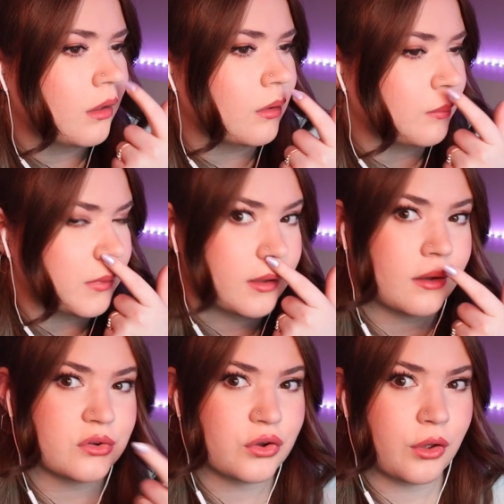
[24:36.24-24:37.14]
Oh my
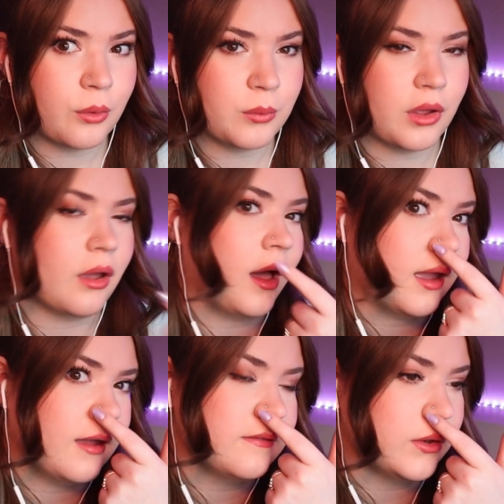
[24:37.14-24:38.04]
gosh, I hope not.
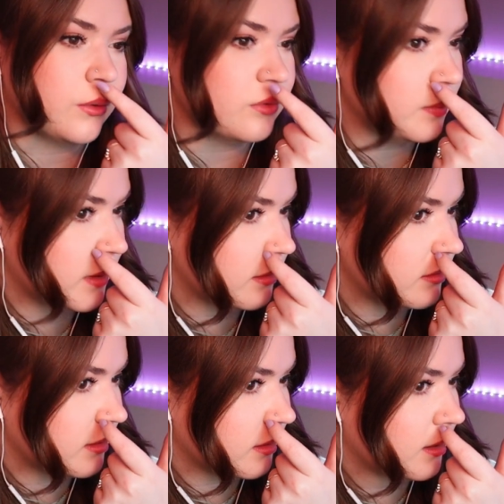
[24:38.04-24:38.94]
I have a nose
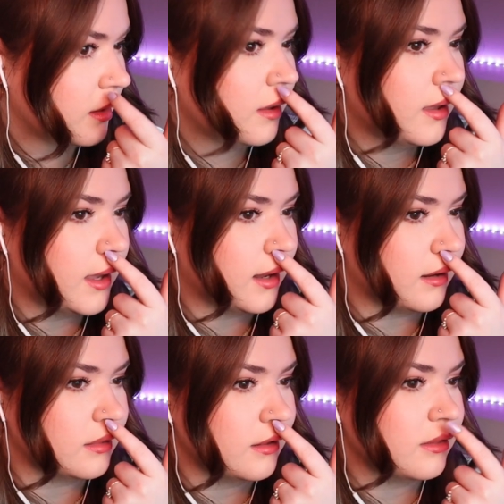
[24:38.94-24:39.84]
piercing,
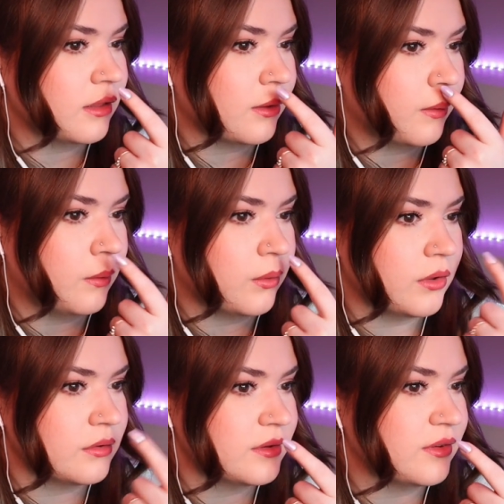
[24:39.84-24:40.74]
and I think the
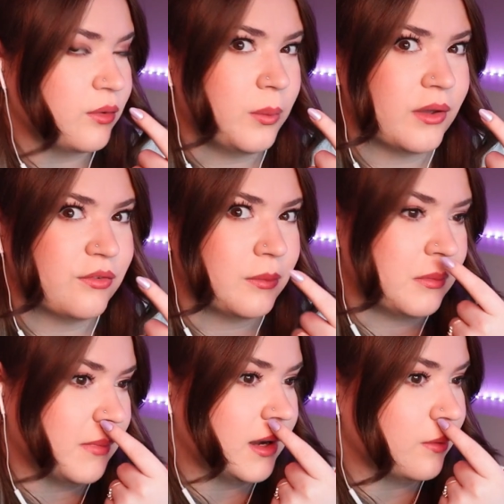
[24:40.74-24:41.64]
coil is too big for
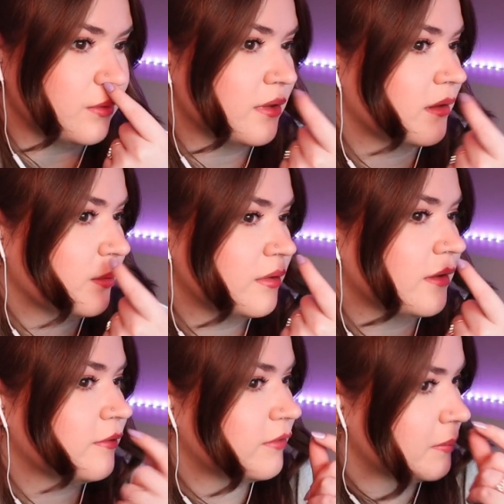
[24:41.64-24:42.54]
my nose because it
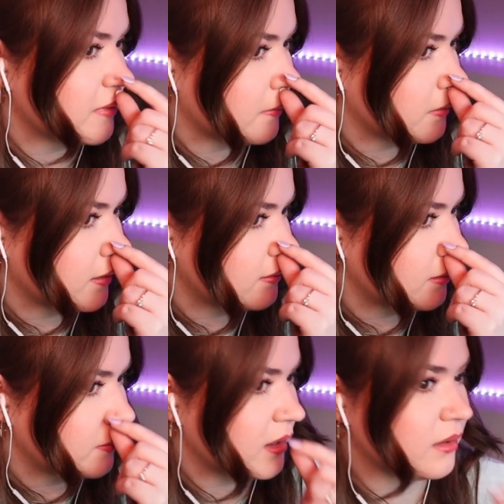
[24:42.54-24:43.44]
always like flips up. That's
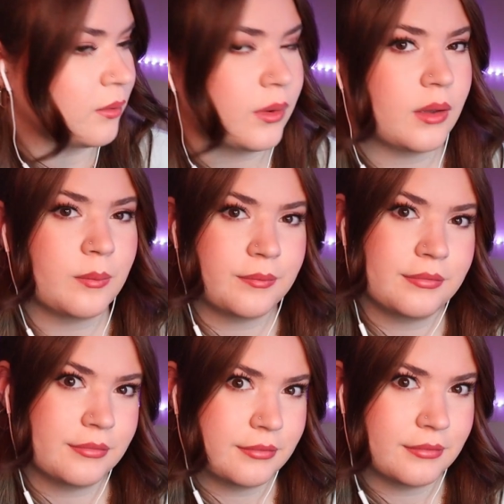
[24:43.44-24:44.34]
gonna be annoying.
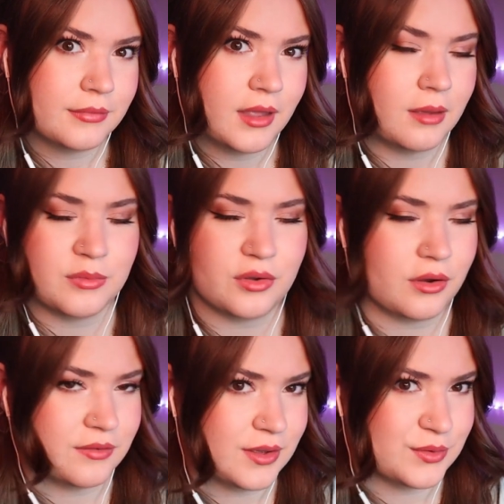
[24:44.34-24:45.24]
I'm
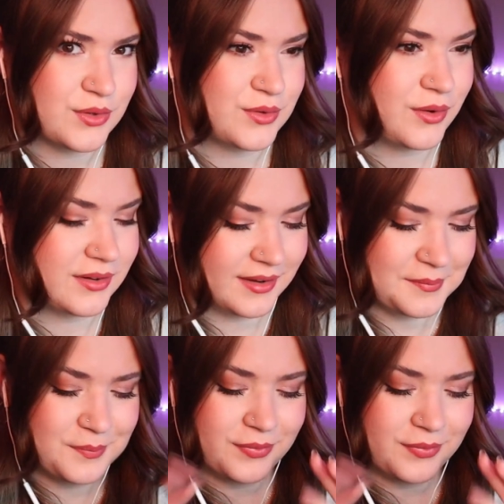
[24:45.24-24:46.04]
sorry if that was distracting.